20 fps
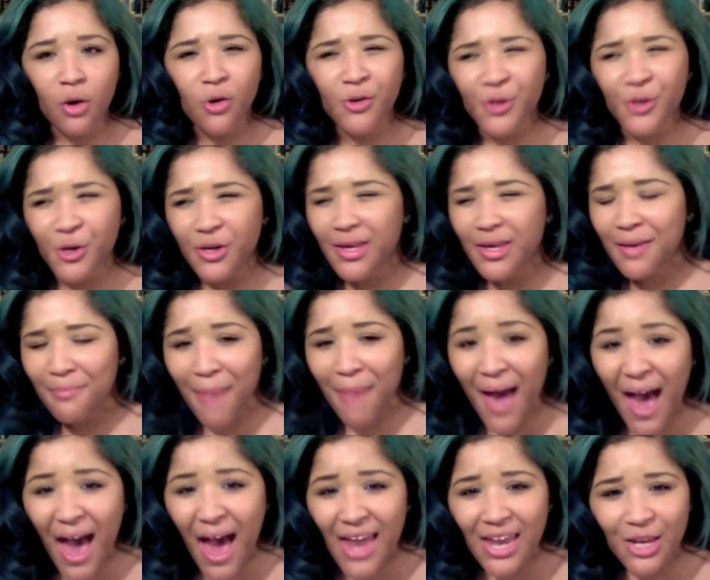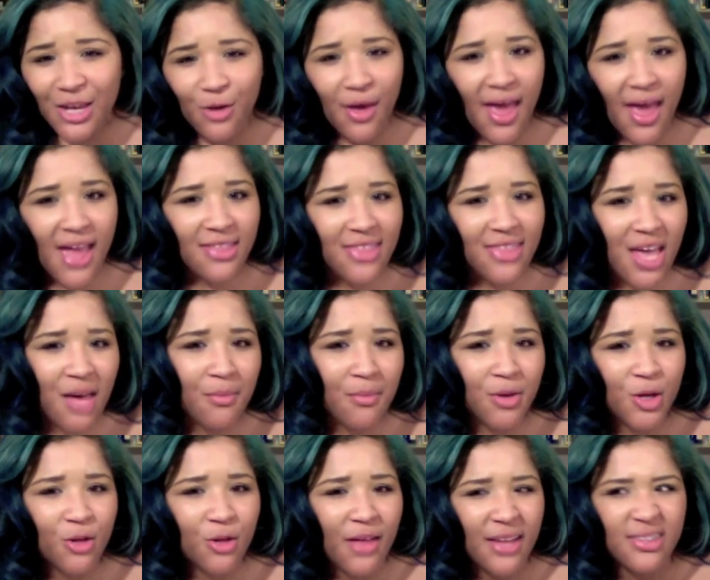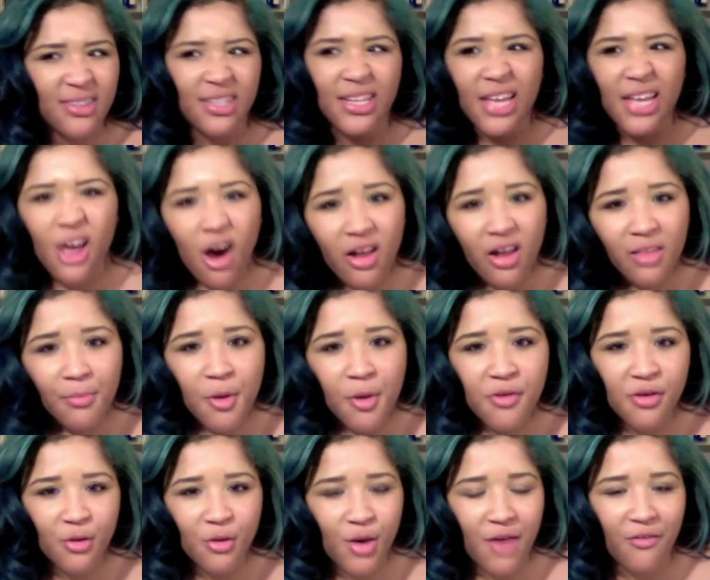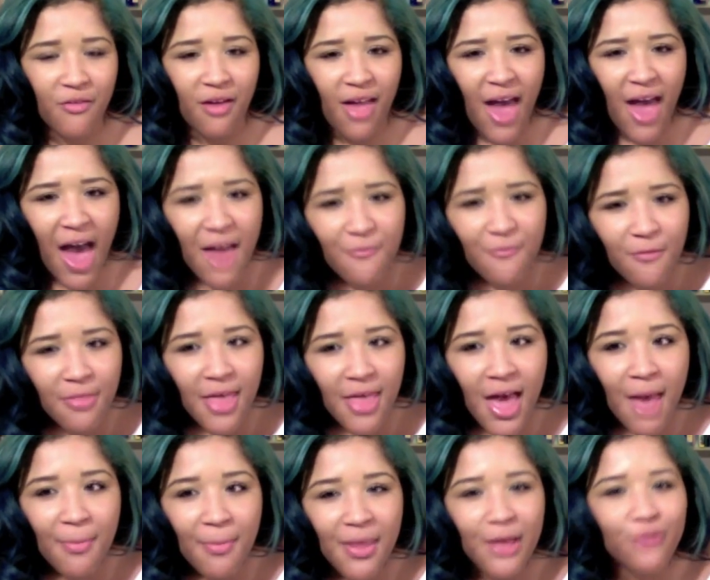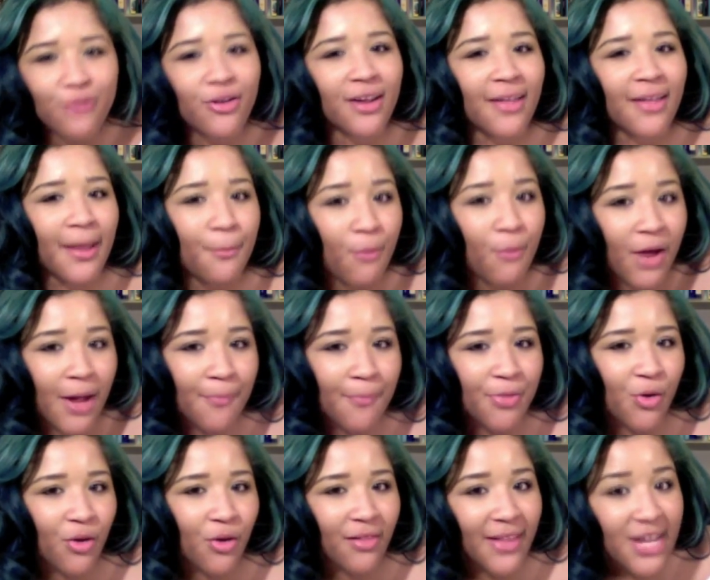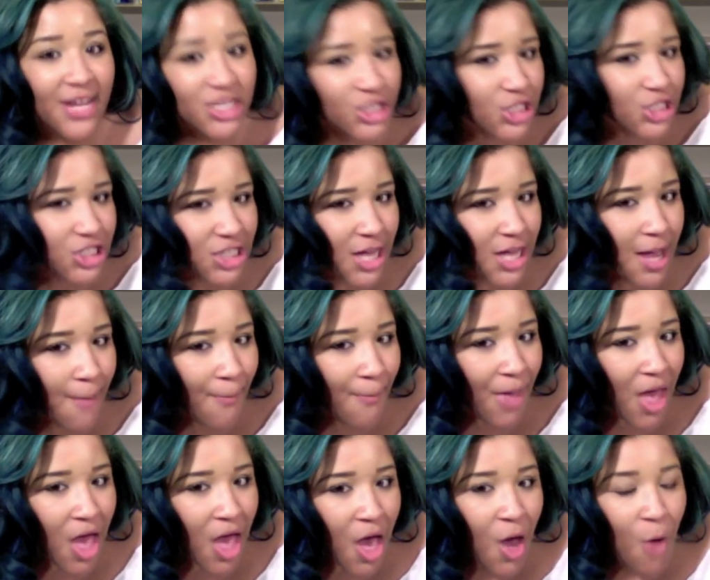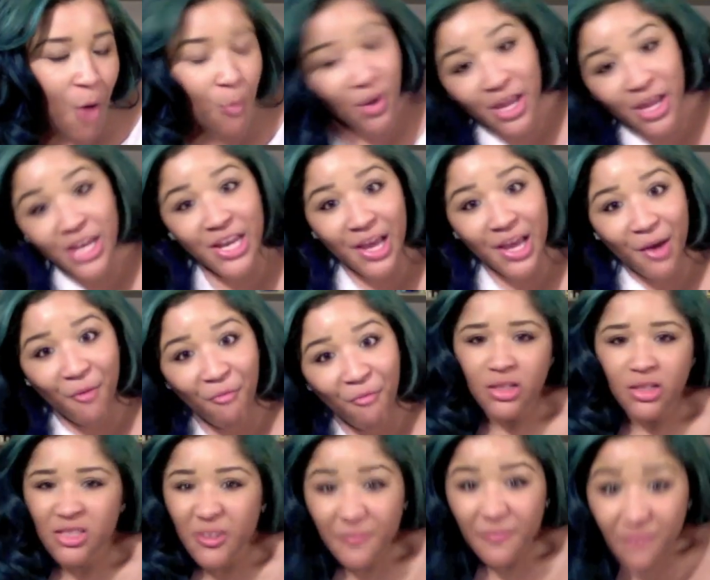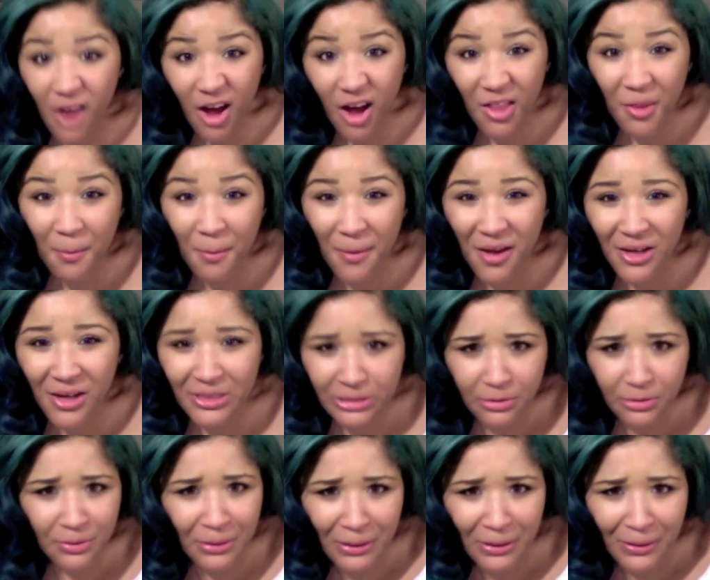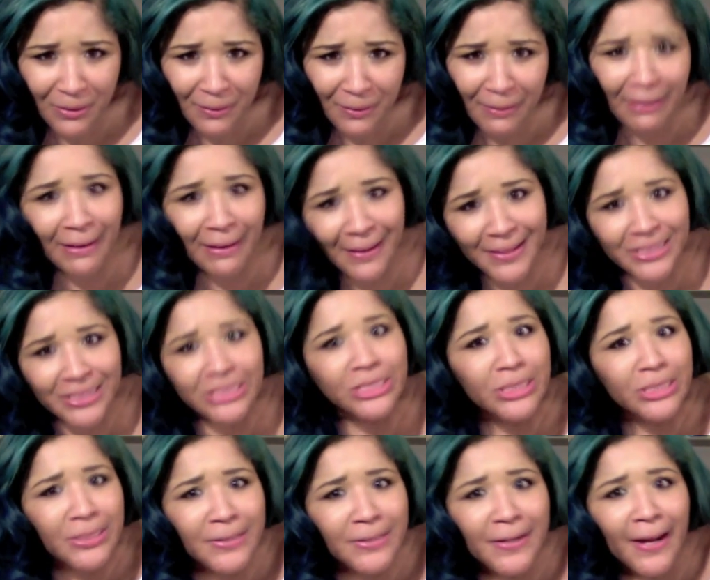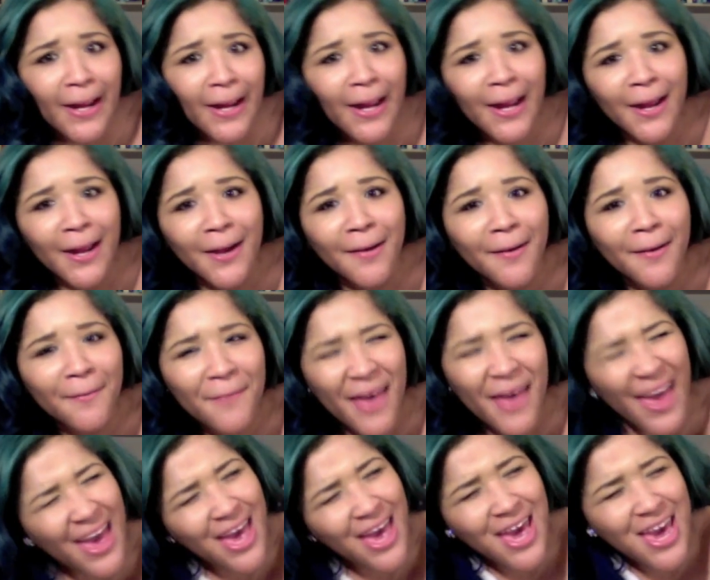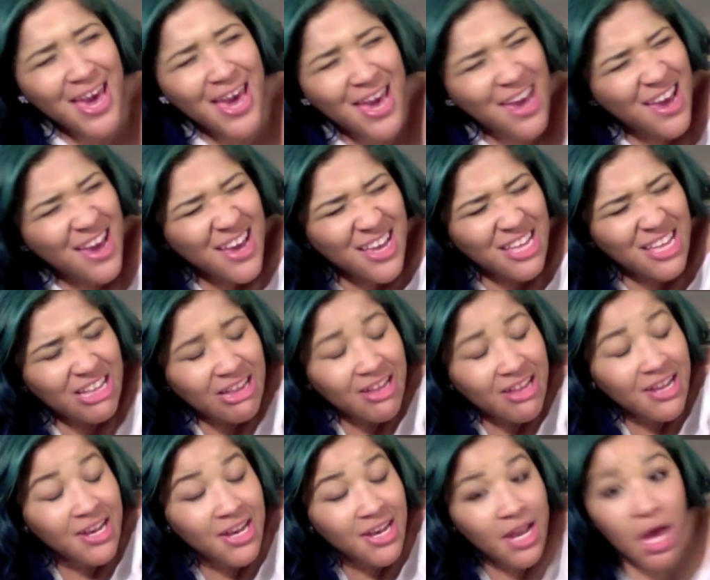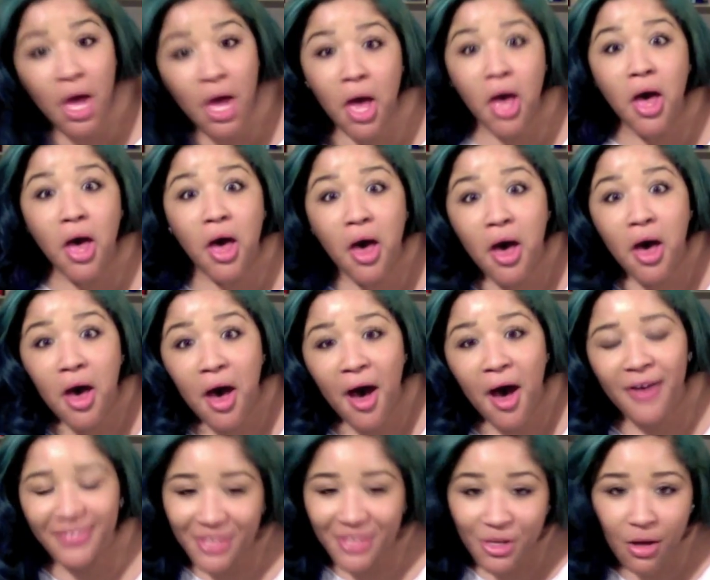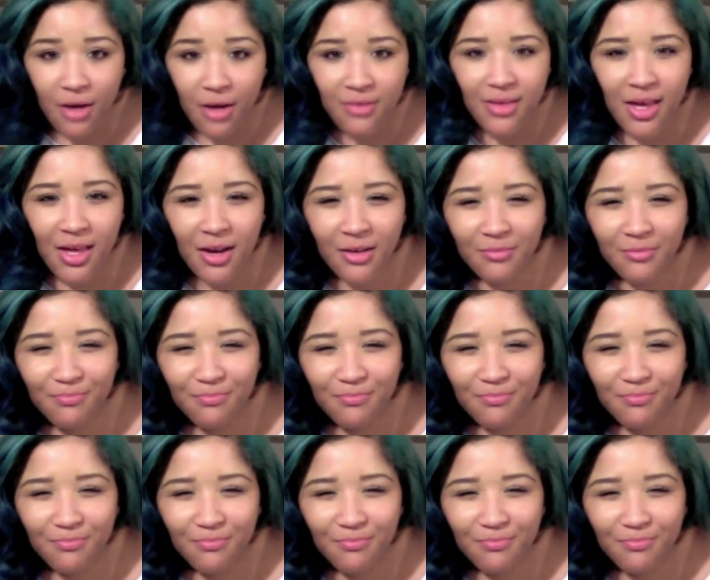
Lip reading: Or do you get mad and you hate them and you like delete all the music you ever had for them and you try to like break up the relationship? What do you do? So follow me on Twitter and Instagram and I'll see you guys later.